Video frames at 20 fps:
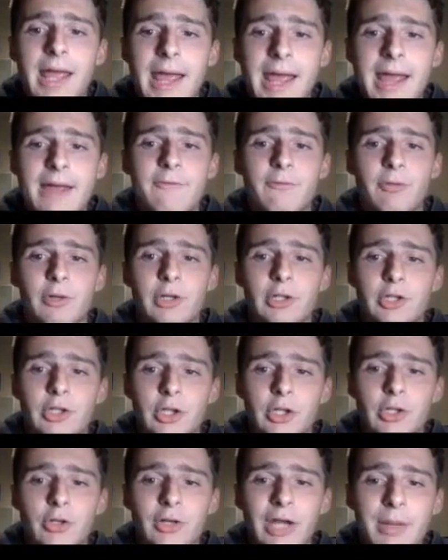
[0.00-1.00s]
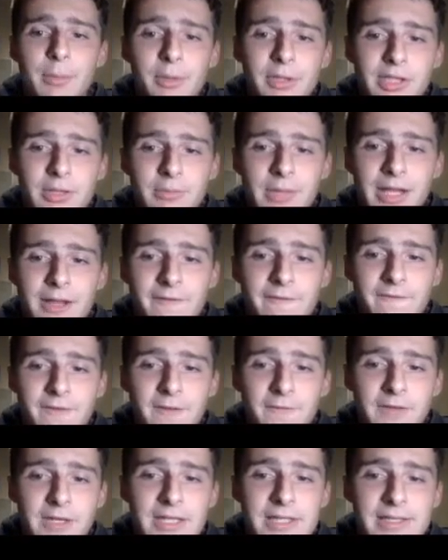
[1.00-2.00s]
average, you're able to make
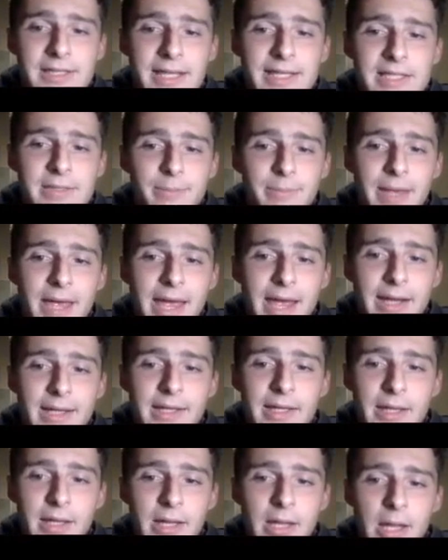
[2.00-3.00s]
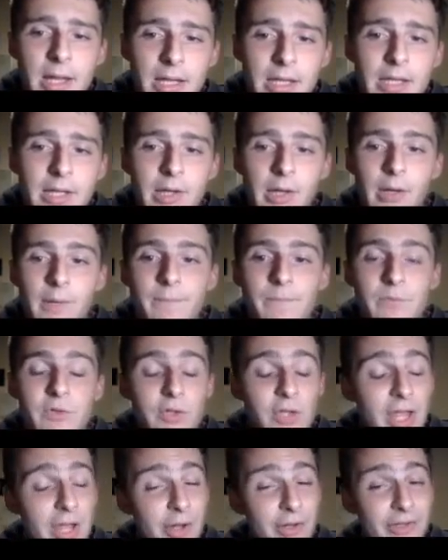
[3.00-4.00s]
50 cents back here. So
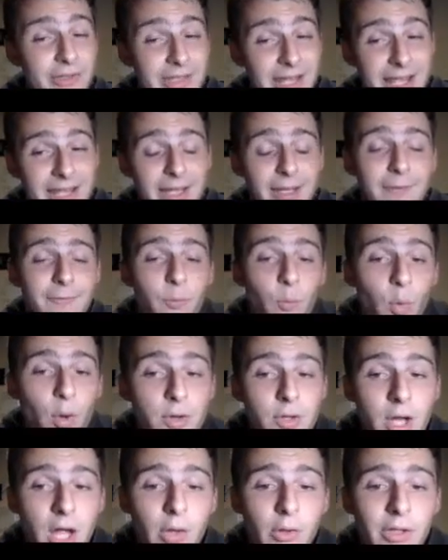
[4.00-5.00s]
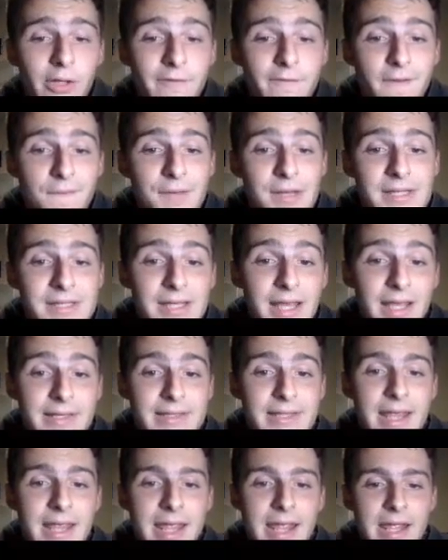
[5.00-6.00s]
now you're negative
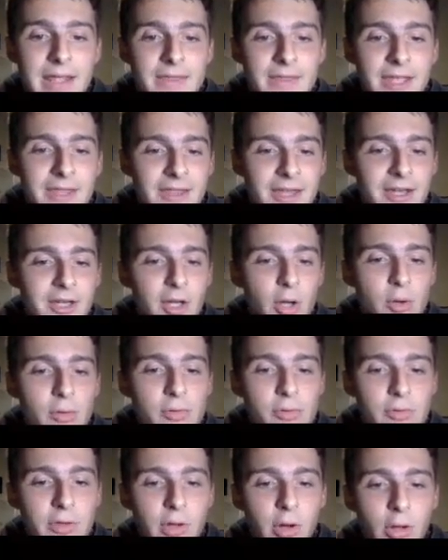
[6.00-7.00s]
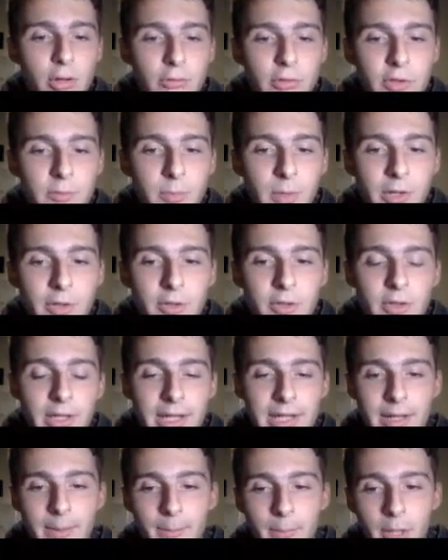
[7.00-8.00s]
$1.50. They then go through the autoresponder,
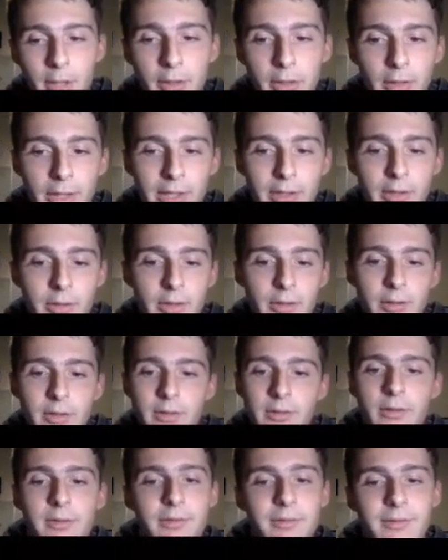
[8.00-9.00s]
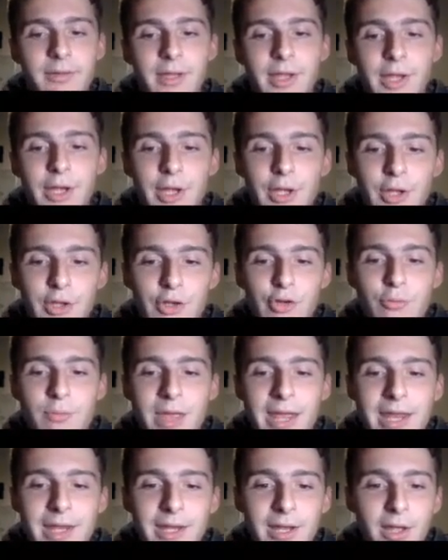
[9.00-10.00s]
and a month later, you
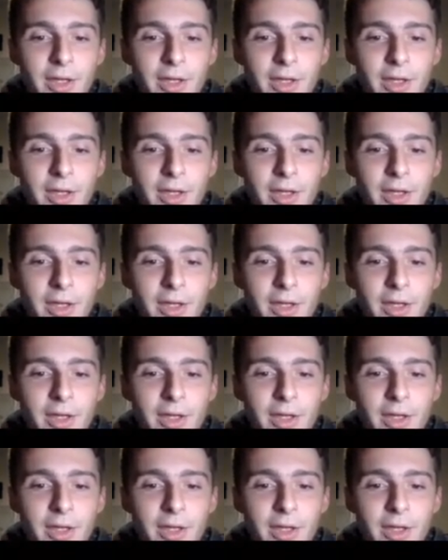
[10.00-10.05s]
made